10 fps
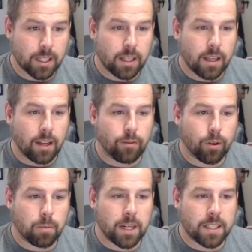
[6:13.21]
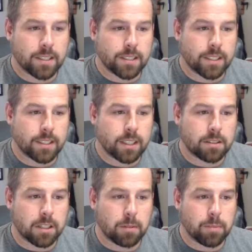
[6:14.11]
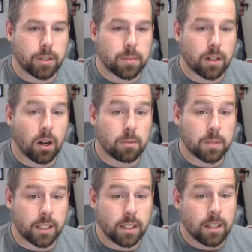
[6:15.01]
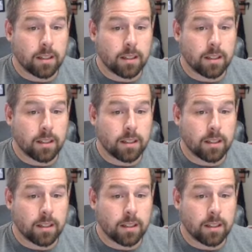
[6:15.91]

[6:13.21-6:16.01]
And former agency secretary Bill McComley